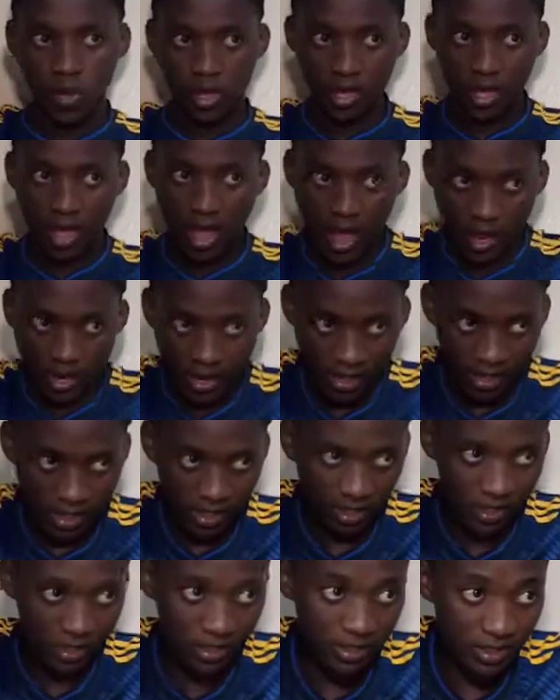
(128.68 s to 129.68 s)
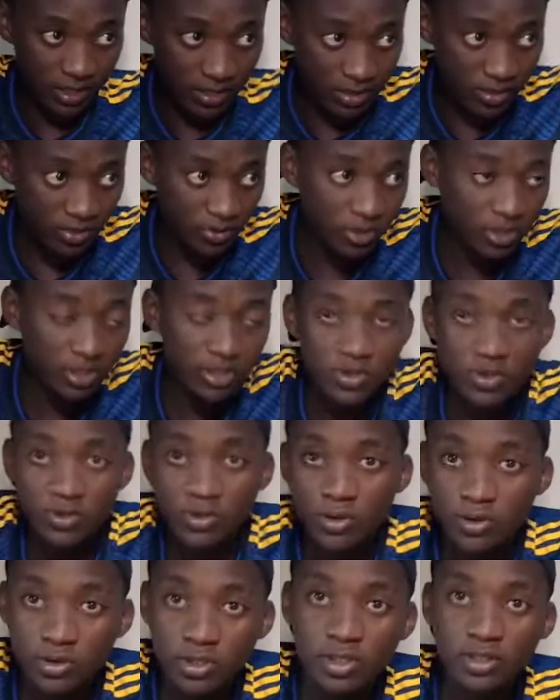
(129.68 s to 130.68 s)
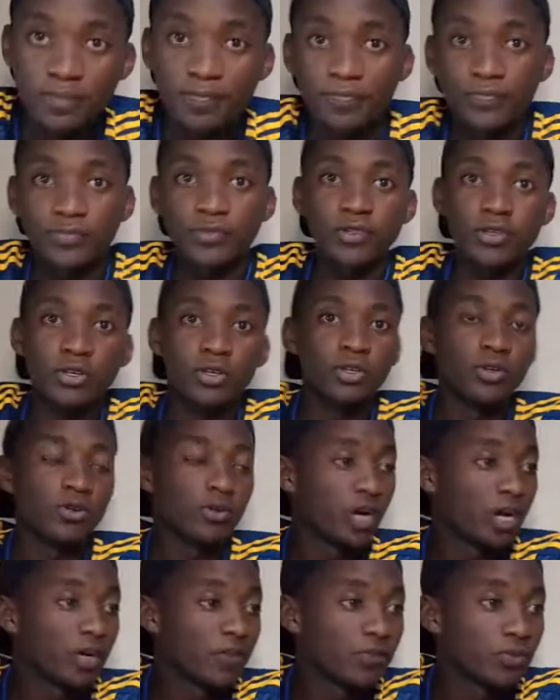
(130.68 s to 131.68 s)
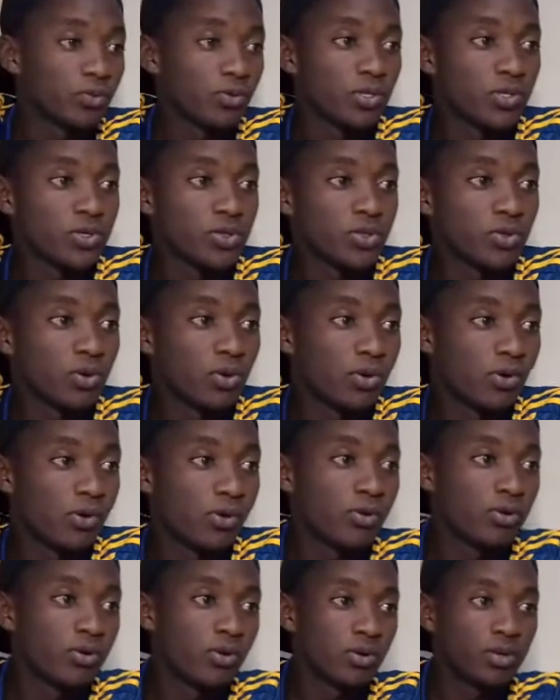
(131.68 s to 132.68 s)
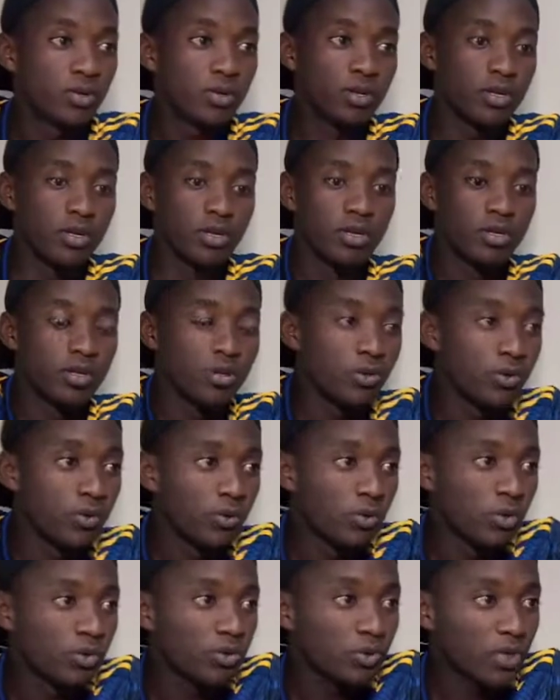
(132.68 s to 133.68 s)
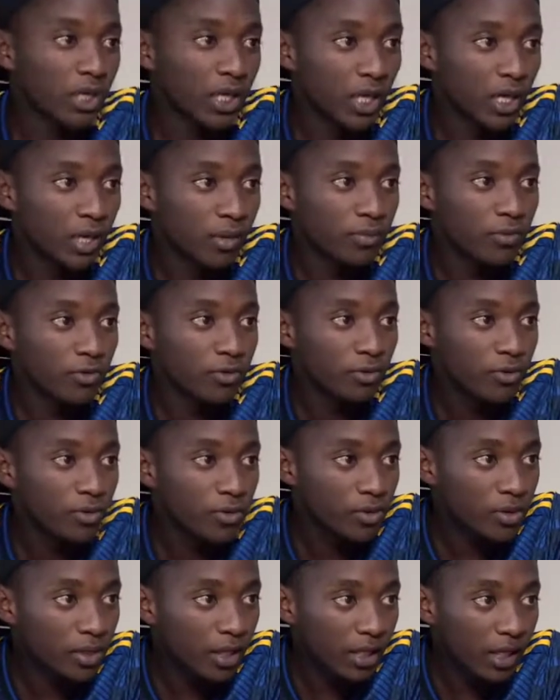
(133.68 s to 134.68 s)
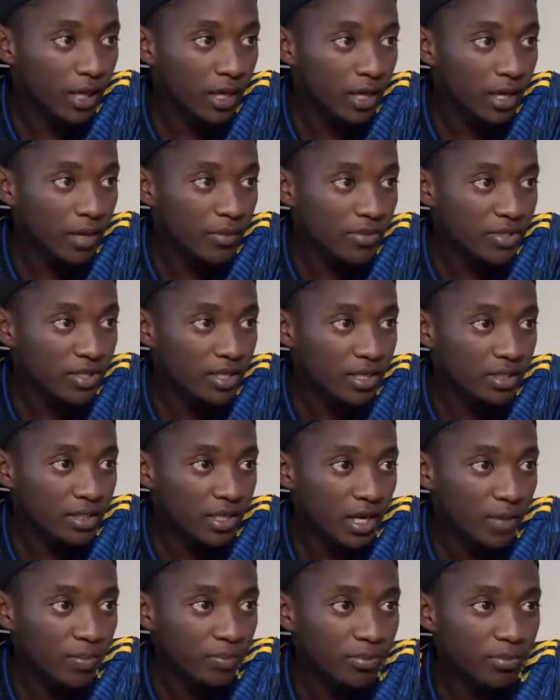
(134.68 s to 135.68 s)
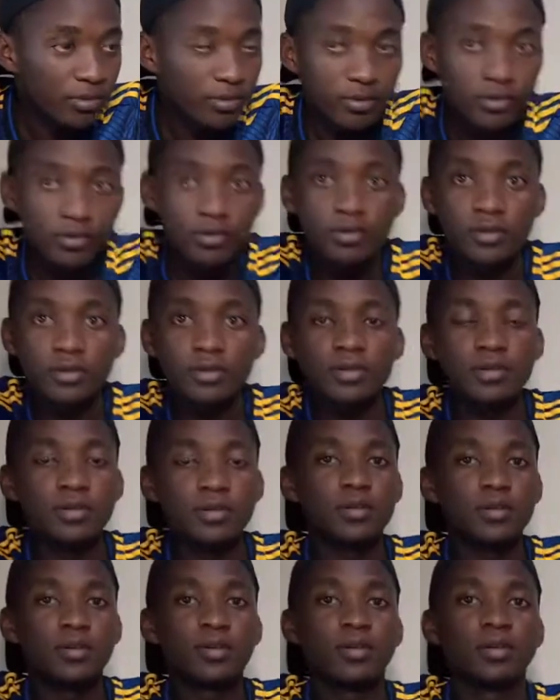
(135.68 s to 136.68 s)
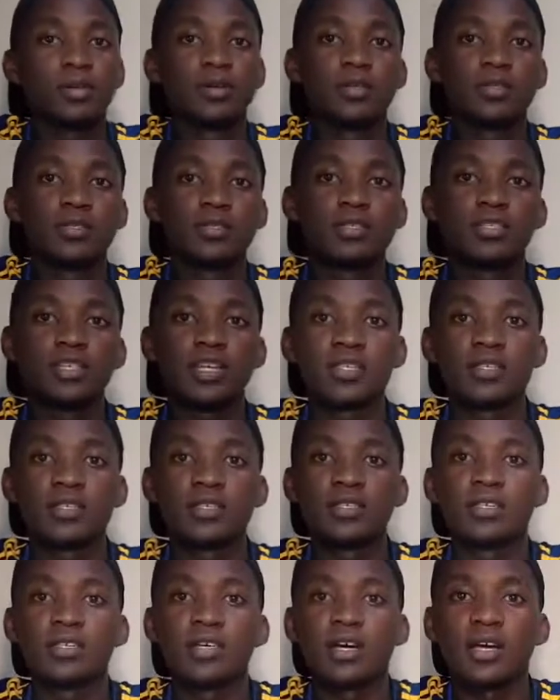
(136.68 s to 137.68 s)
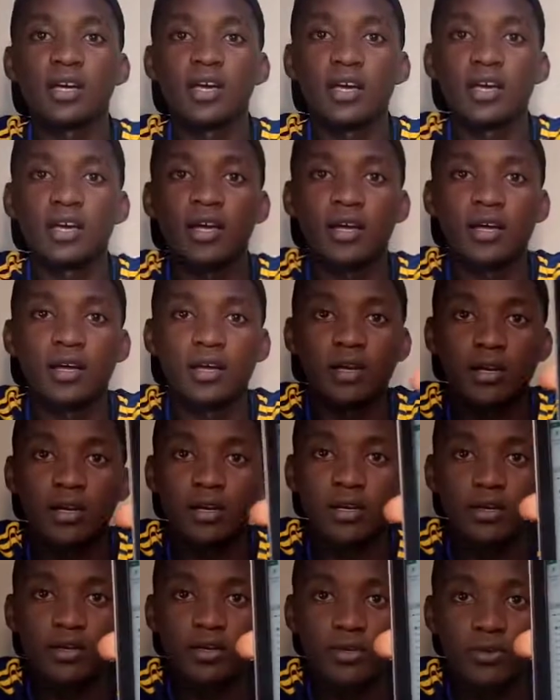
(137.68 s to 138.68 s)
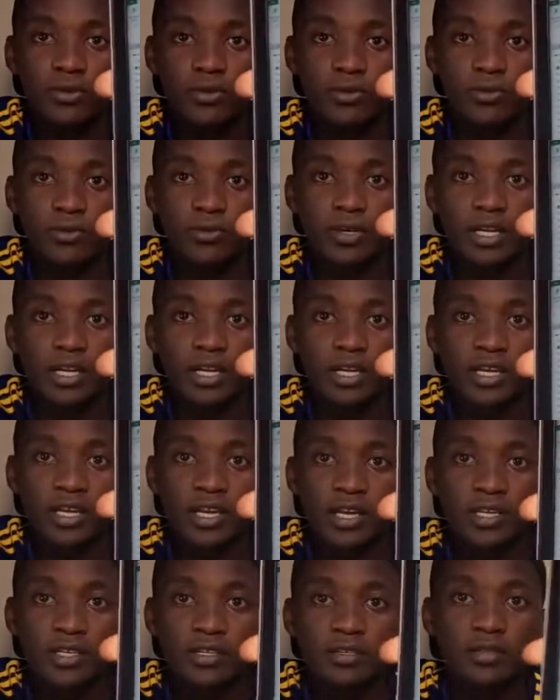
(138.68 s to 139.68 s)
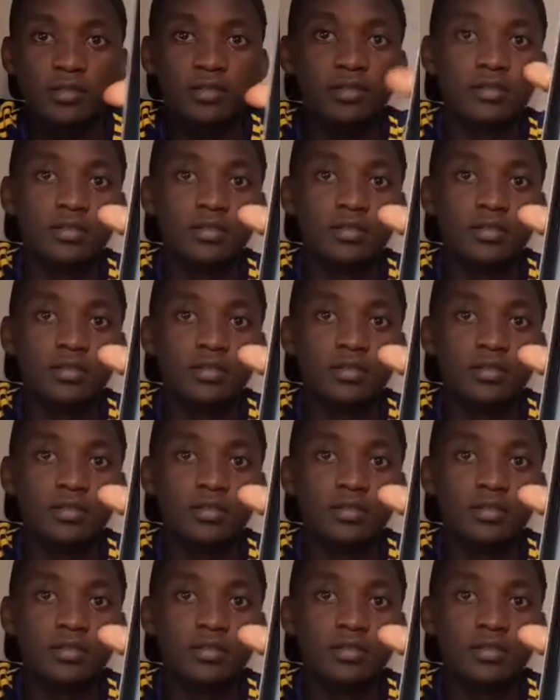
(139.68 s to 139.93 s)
And in case it's not installed, you have to install. You go to KM setup. It's just here. You look clearly.